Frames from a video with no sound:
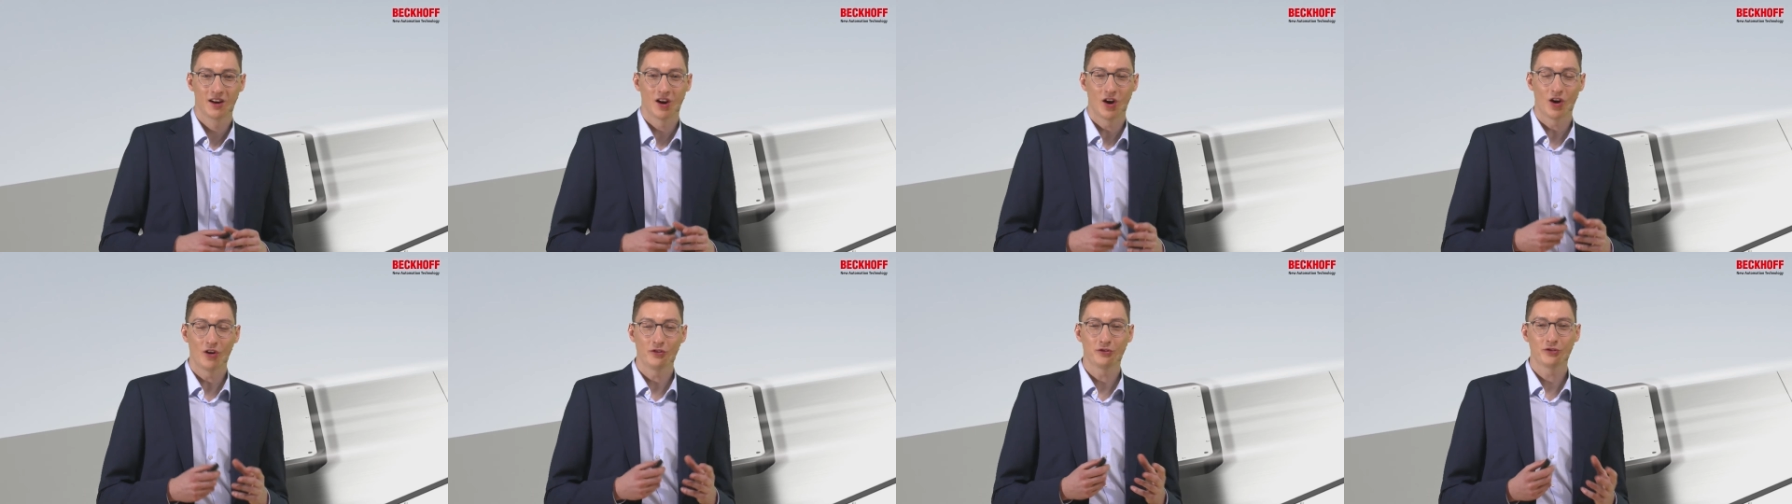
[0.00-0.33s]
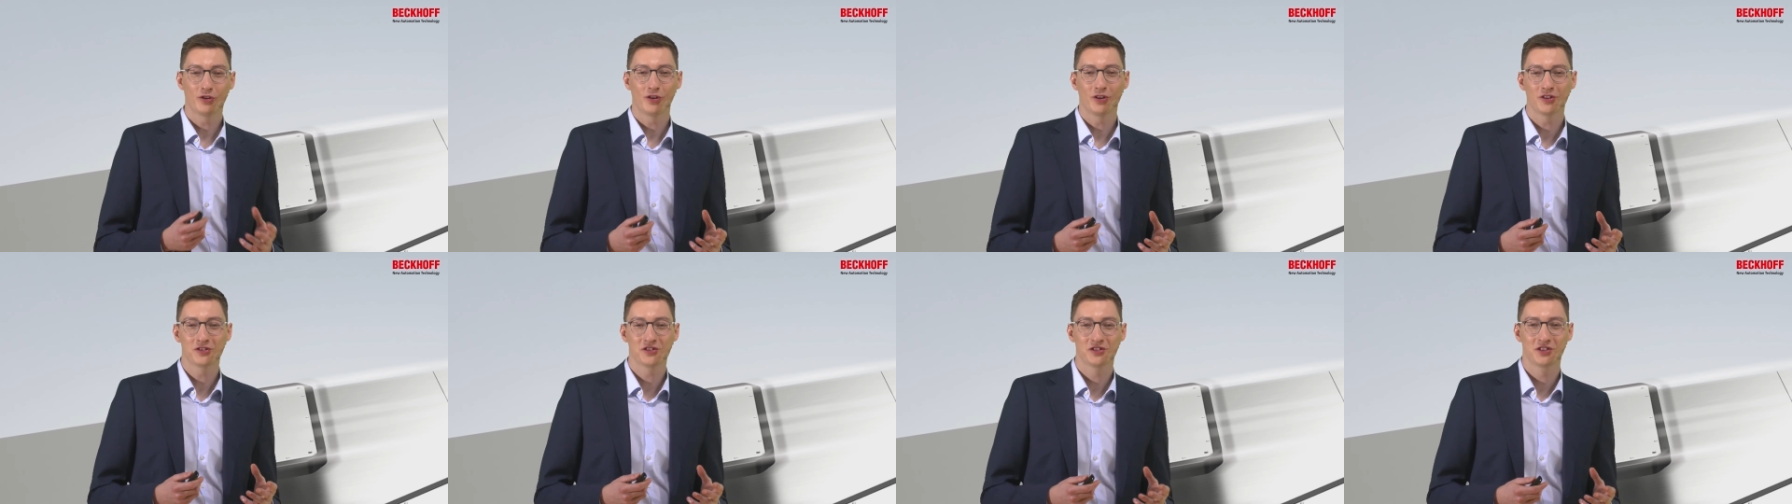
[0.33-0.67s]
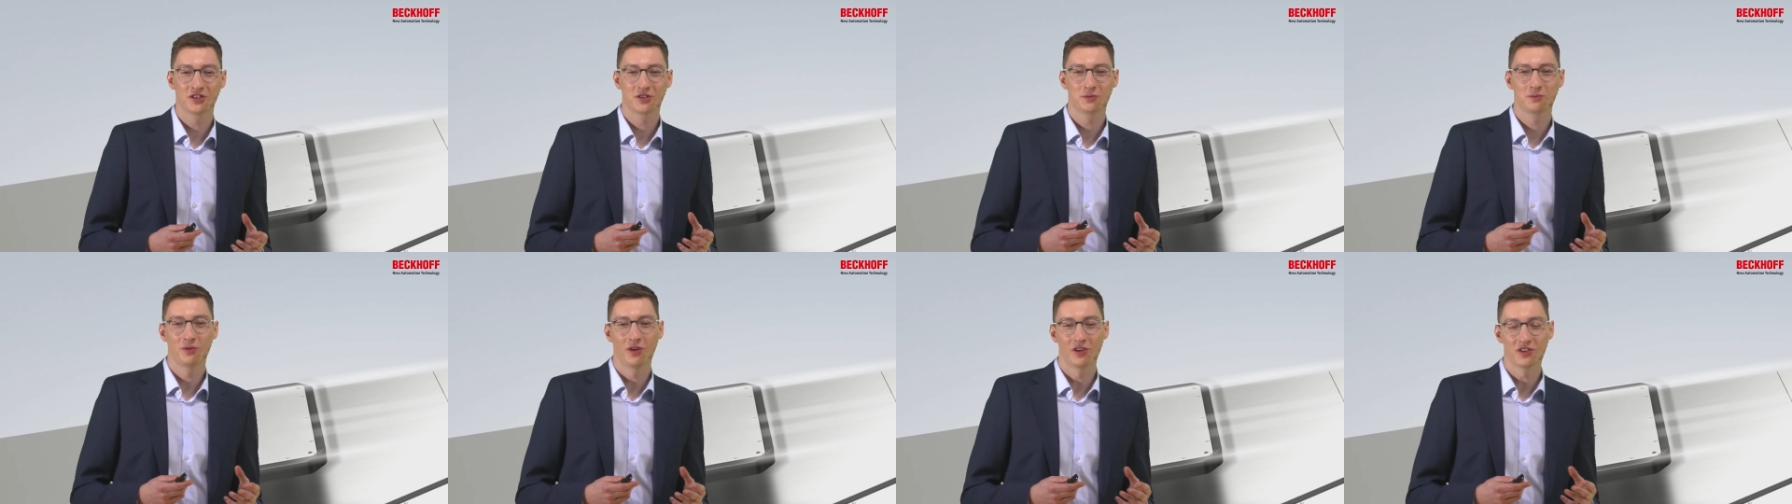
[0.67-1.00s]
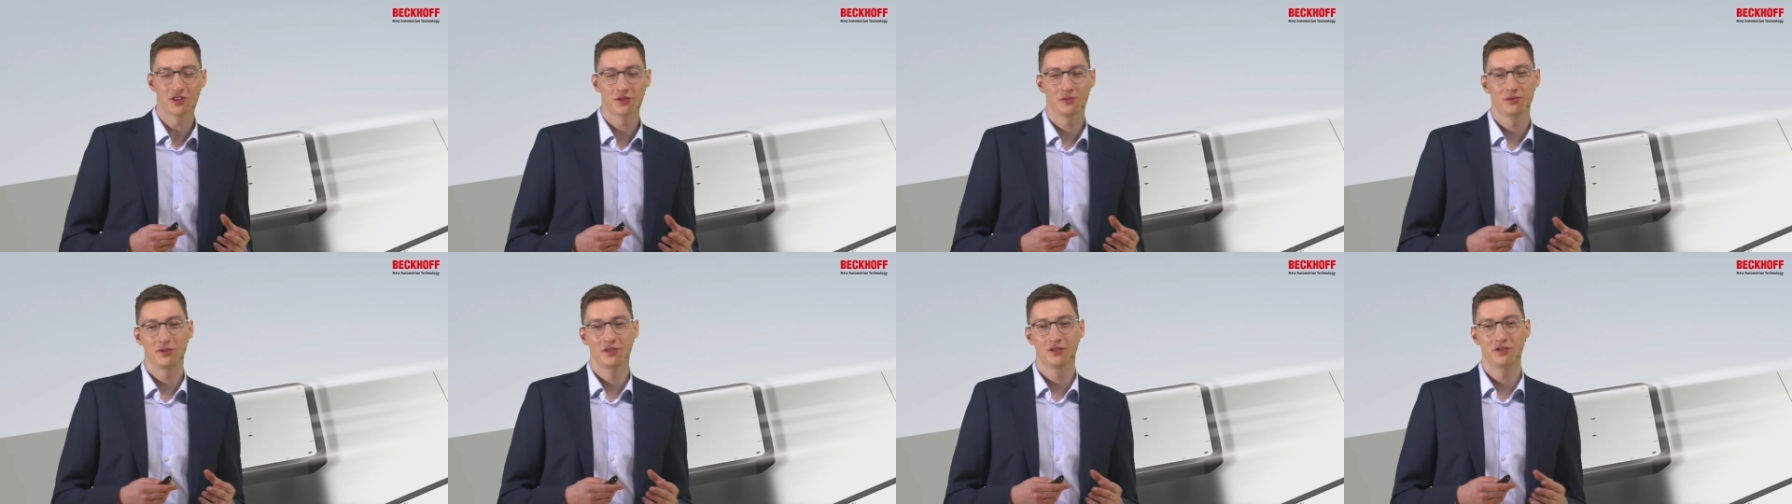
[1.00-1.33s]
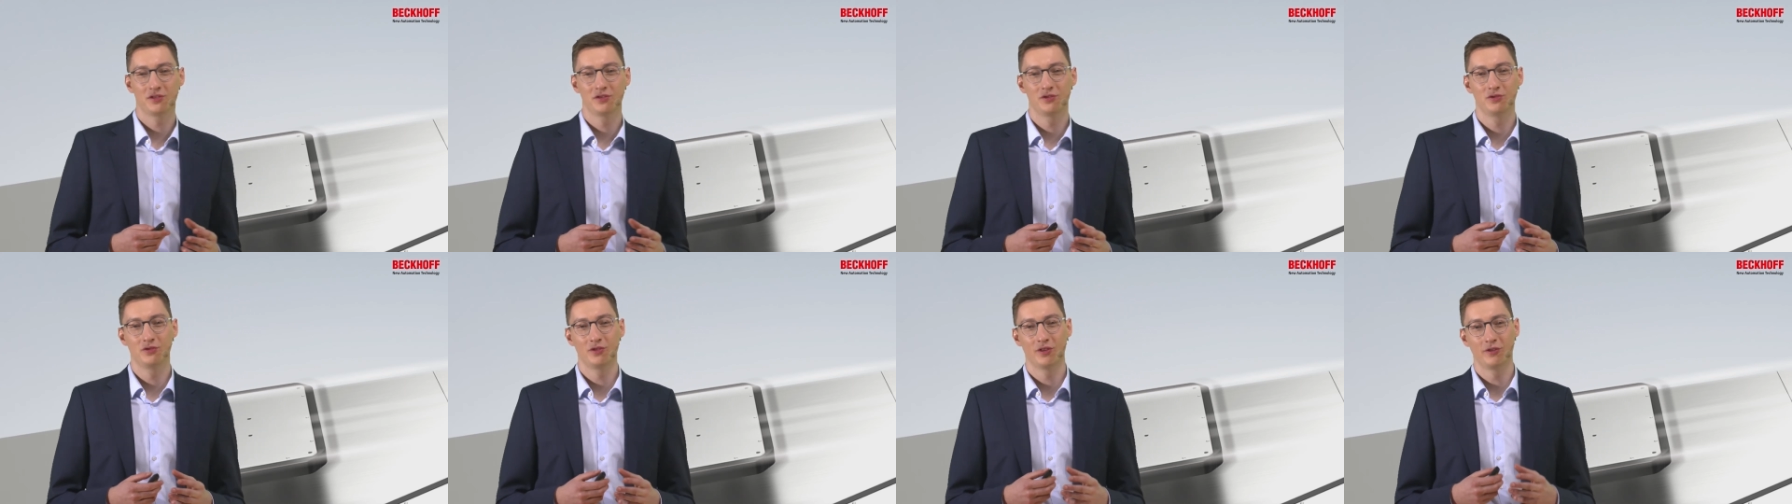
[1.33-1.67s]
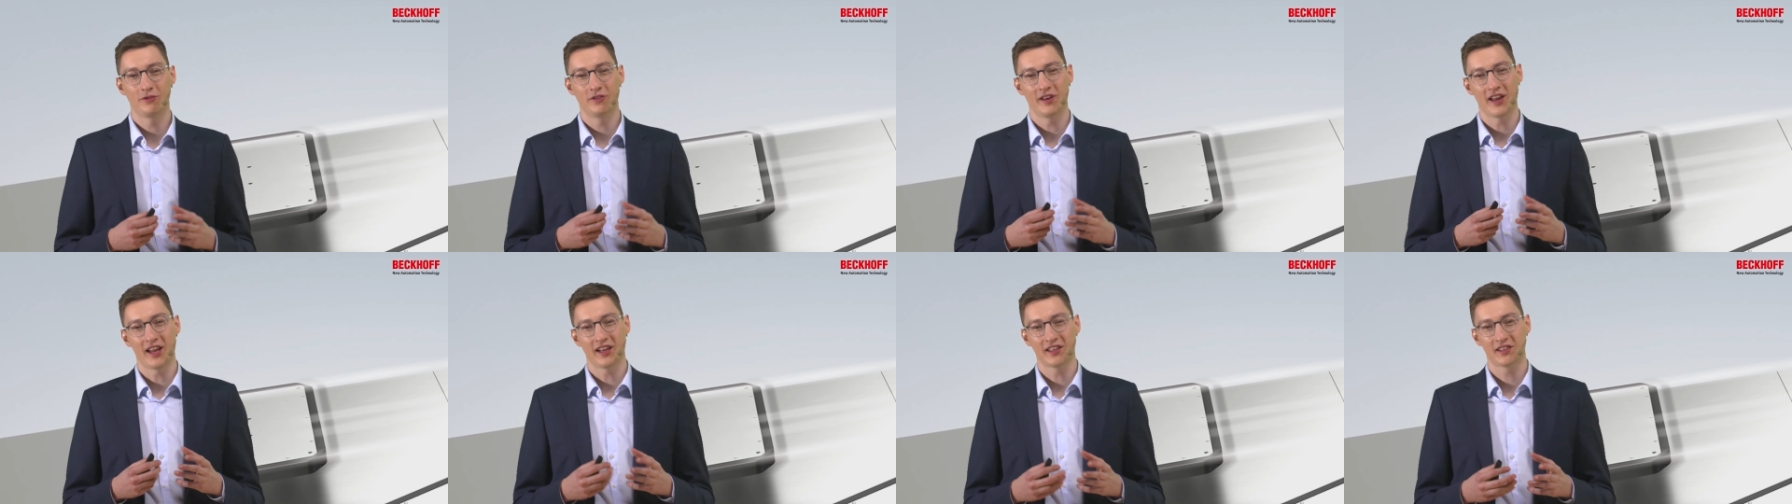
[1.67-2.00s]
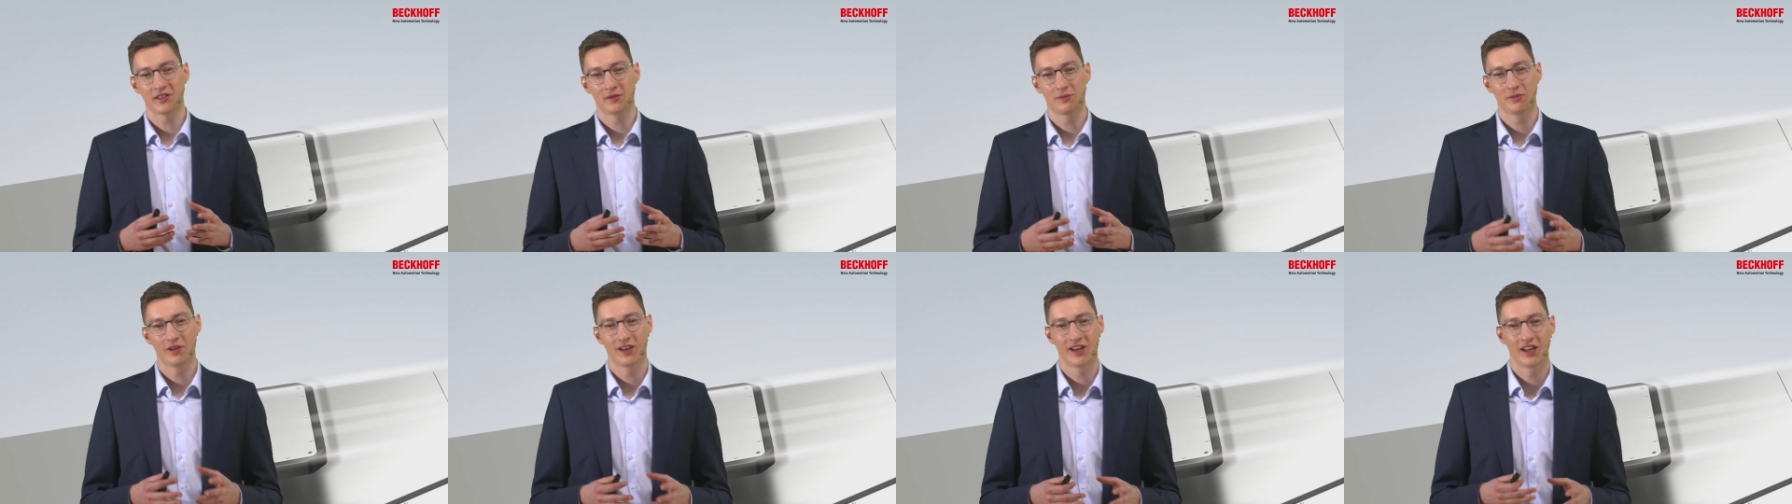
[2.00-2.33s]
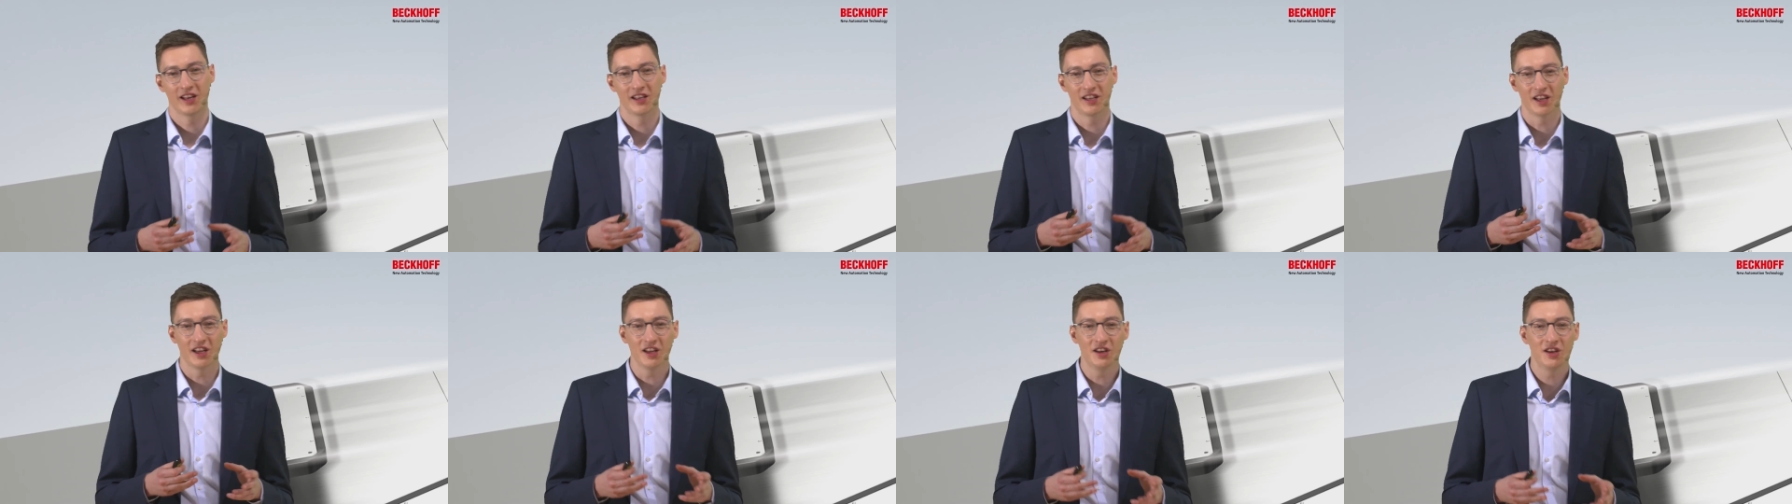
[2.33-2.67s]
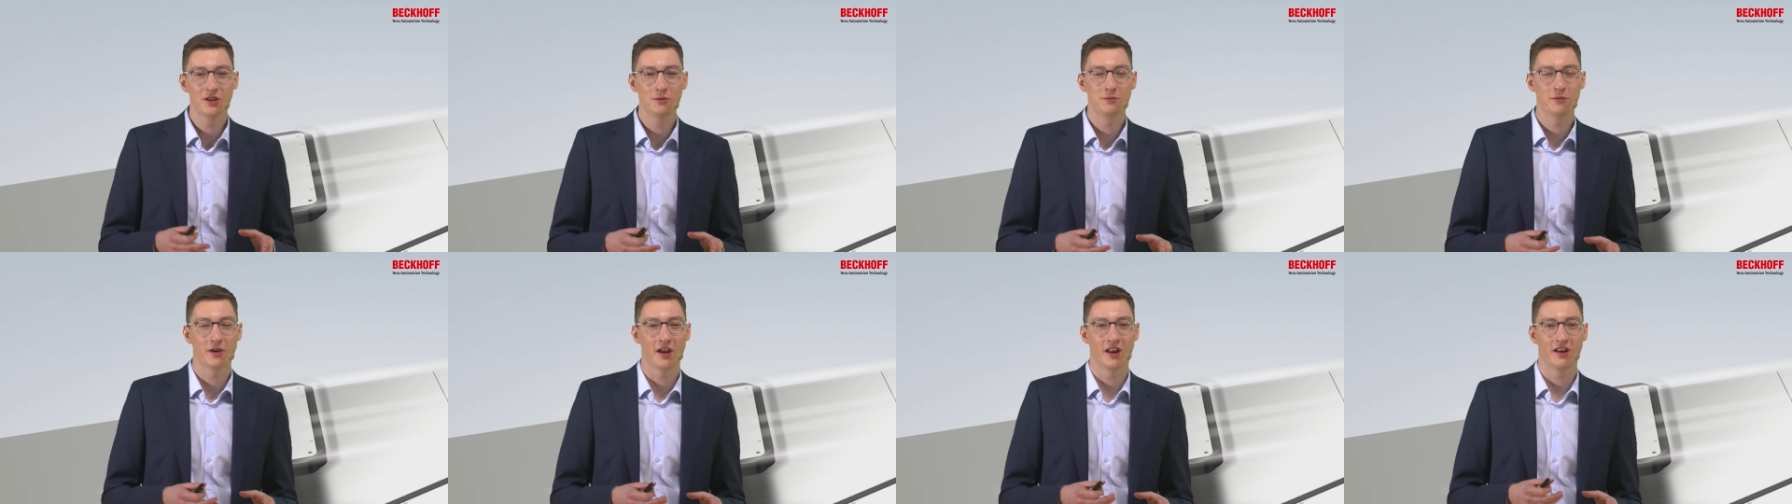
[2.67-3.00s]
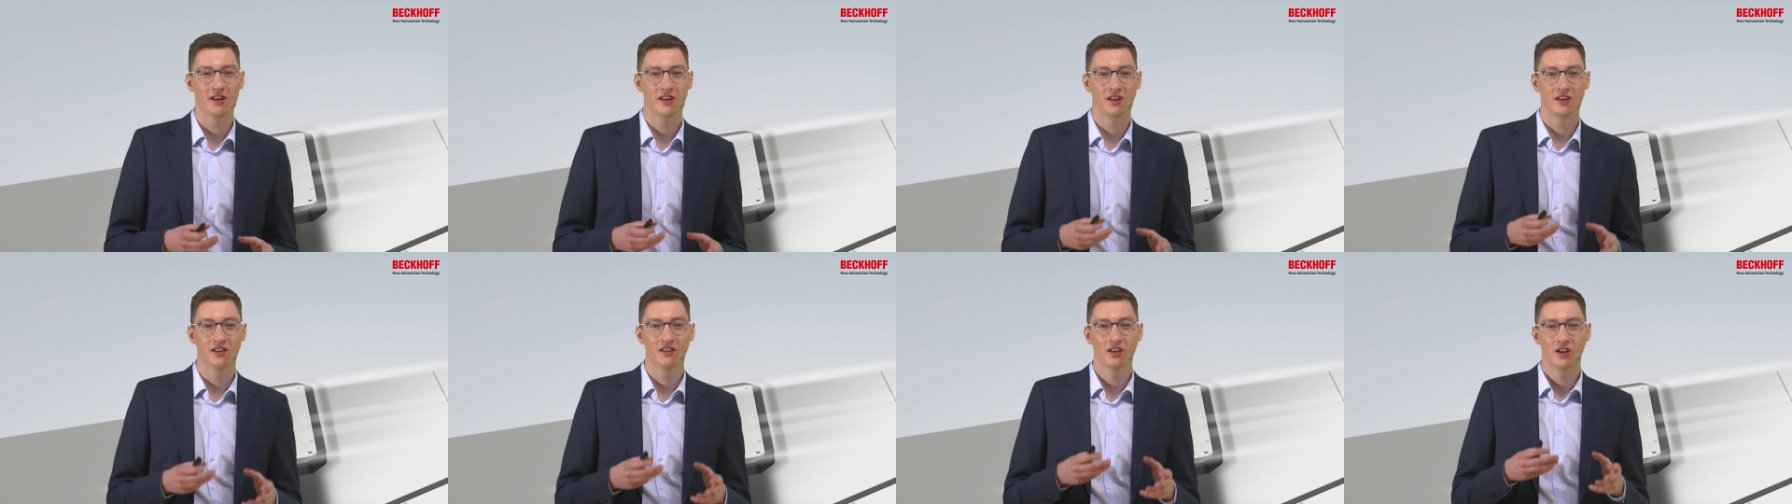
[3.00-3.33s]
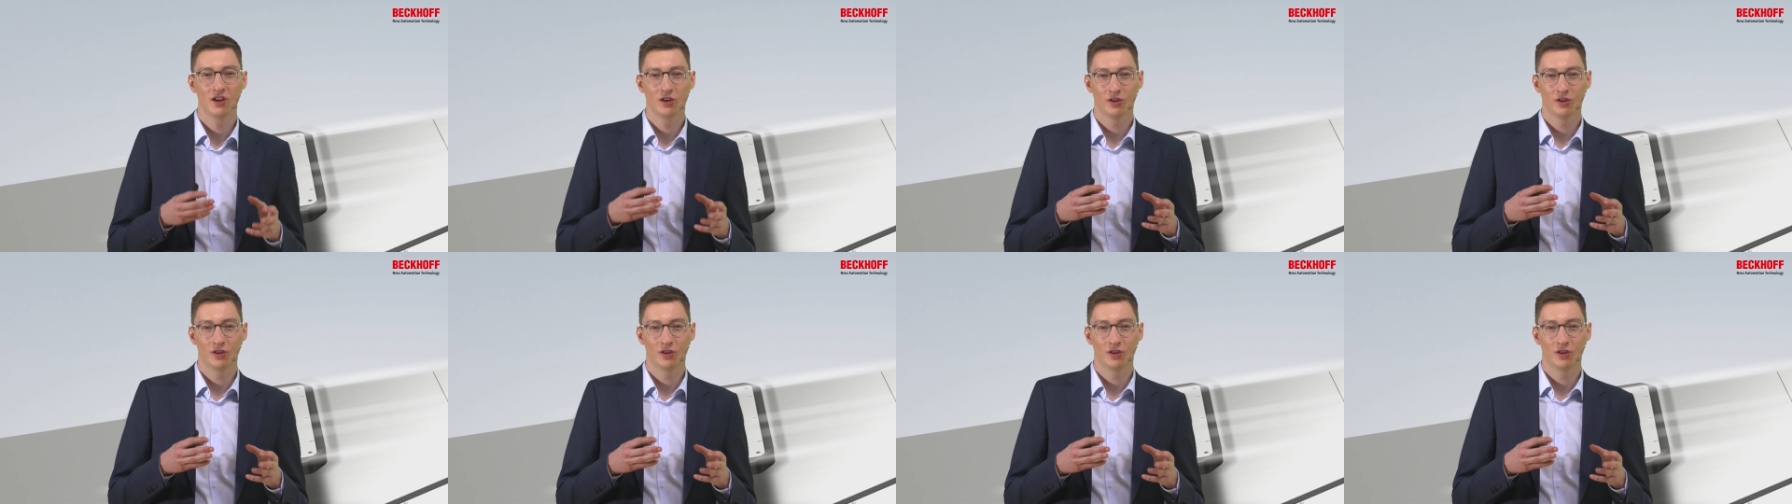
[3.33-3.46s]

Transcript: of course, it is possible to do a flexible and independent